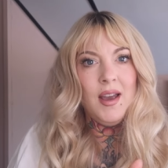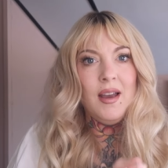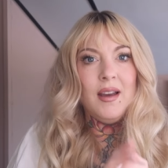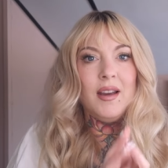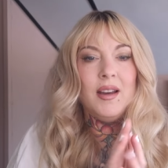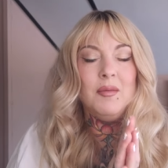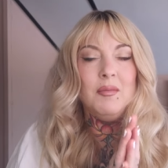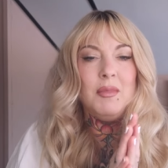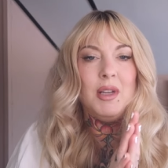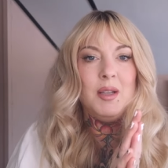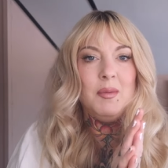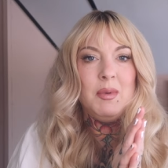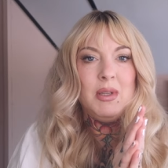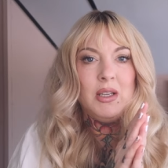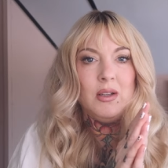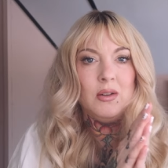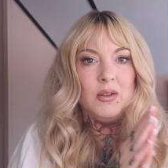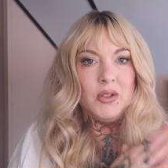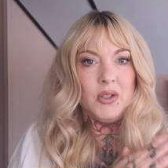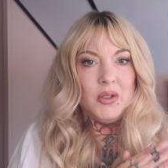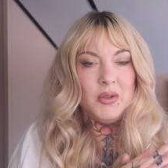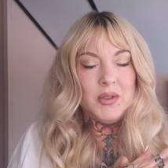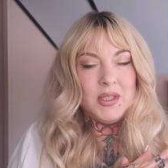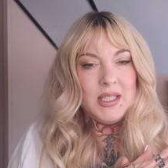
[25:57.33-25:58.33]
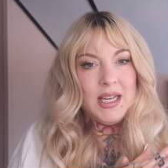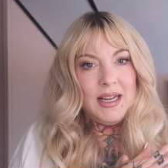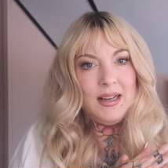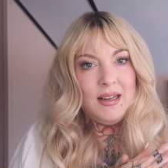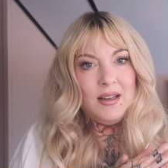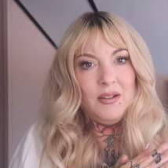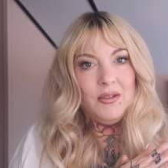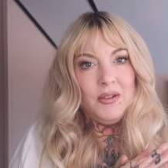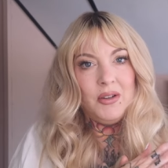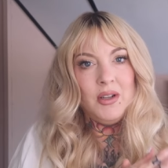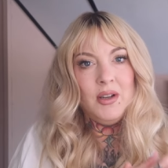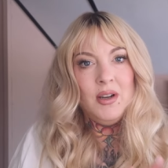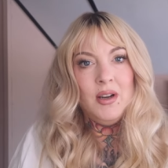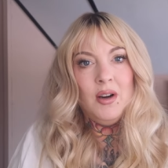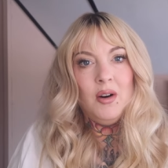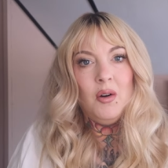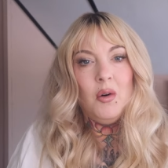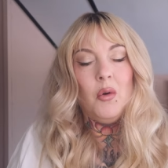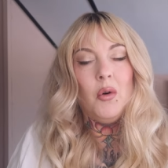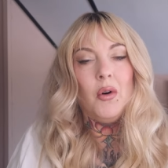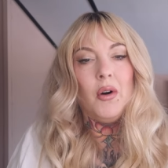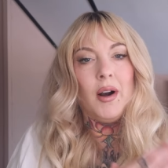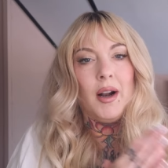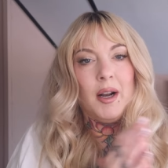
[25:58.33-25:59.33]
and maybe it'll go down,
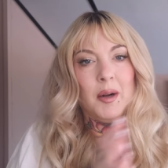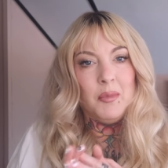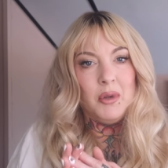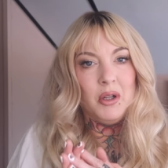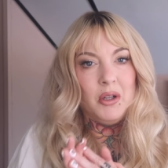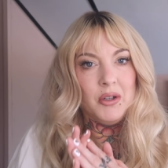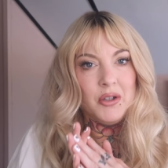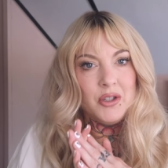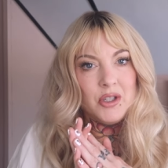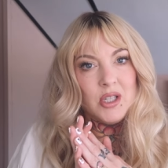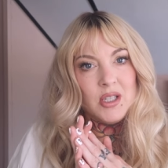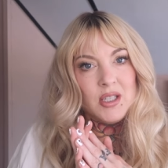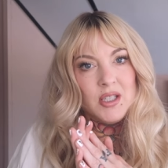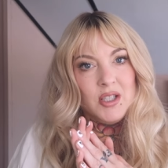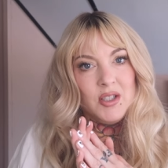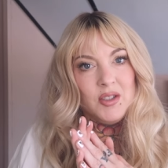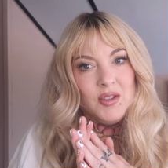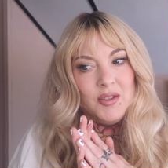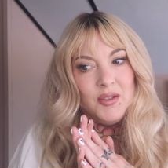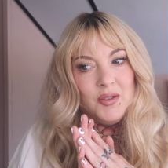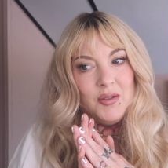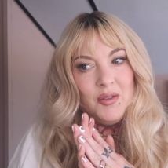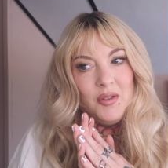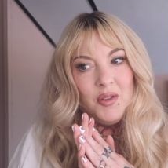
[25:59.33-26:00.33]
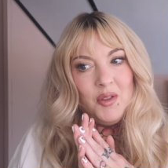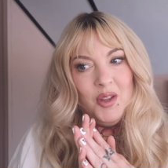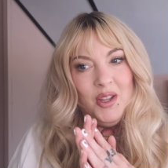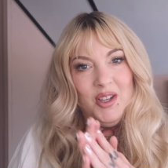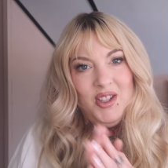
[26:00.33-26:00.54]
or I'm allergic to the